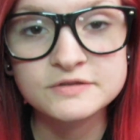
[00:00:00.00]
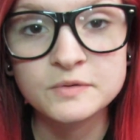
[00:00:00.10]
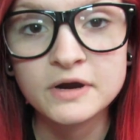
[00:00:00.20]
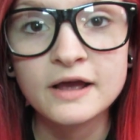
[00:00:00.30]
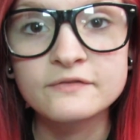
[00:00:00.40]

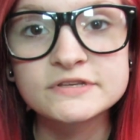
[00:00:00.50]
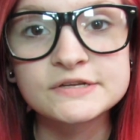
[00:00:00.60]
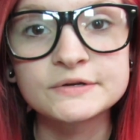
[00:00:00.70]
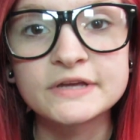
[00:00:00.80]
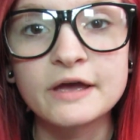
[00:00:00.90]
swear every
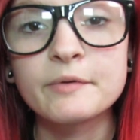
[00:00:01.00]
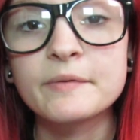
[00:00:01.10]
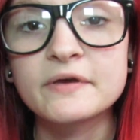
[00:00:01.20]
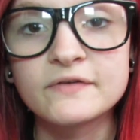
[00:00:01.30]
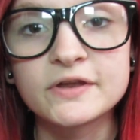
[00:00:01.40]
single time I
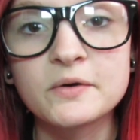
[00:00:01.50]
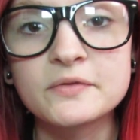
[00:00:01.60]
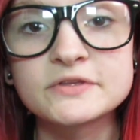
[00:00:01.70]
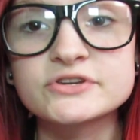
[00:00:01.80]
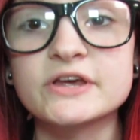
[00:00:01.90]
make a video
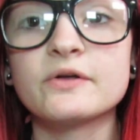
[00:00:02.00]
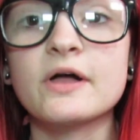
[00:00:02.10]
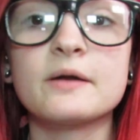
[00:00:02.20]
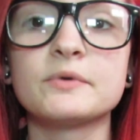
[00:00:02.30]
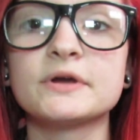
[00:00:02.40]
on this channel
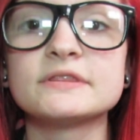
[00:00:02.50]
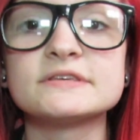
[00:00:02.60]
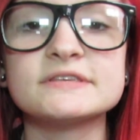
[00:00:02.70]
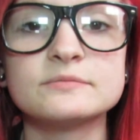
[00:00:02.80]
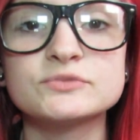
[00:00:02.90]
I'm wearing
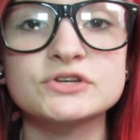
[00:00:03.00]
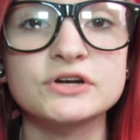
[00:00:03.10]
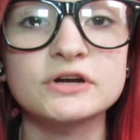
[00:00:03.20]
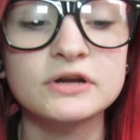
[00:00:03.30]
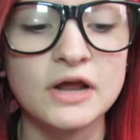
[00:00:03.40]
the same
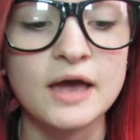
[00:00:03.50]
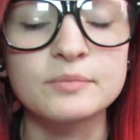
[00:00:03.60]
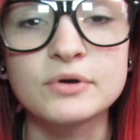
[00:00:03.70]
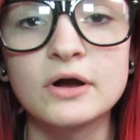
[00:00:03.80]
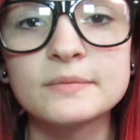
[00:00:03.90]
shirt. I
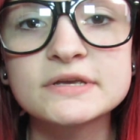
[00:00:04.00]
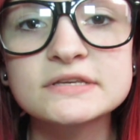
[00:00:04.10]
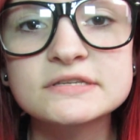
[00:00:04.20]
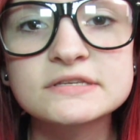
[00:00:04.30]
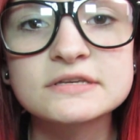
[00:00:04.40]

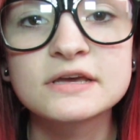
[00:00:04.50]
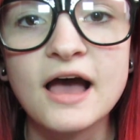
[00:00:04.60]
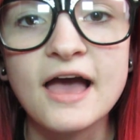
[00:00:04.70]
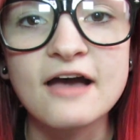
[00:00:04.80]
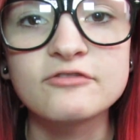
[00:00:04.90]
promise
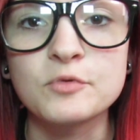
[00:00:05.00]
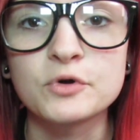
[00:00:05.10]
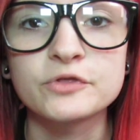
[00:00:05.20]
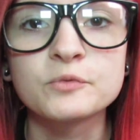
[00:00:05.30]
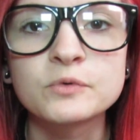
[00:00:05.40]
I have
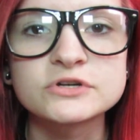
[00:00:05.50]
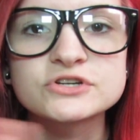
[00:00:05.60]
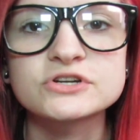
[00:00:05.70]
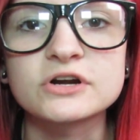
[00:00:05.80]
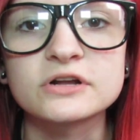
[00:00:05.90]
more than one
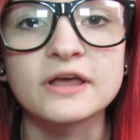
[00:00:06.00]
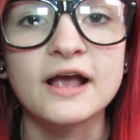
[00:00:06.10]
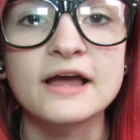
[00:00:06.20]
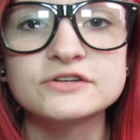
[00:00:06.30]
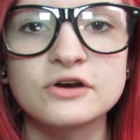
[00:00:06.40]
shirt.
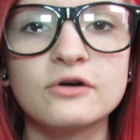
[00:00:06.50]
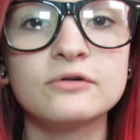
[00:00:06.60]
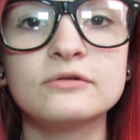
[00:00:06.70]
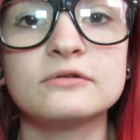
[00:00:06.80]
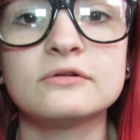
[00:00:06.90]
Like I
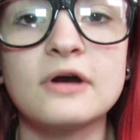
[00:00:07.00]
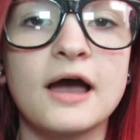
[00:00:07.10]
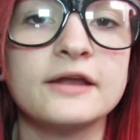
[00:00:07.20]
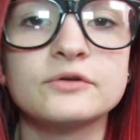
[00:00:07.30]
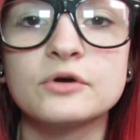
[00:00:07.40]
don't
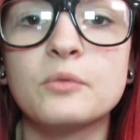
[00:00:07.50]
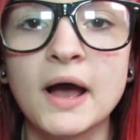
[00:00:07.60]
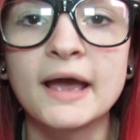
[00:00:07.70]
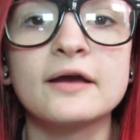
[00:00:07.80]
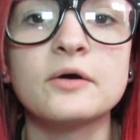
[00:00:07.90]
know
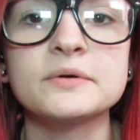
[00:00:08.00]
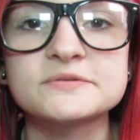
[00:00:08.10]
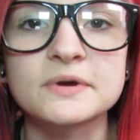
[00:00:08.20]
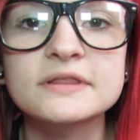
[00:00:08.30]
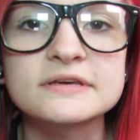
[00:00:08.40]
why I
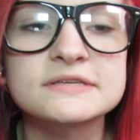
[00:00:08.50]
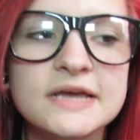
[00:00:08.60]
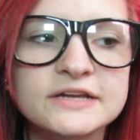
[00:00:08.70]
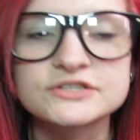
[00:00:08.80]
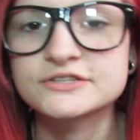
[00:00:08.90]
always wear this.
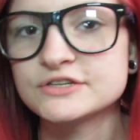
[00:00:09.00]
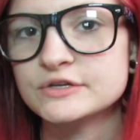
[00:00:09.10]
I just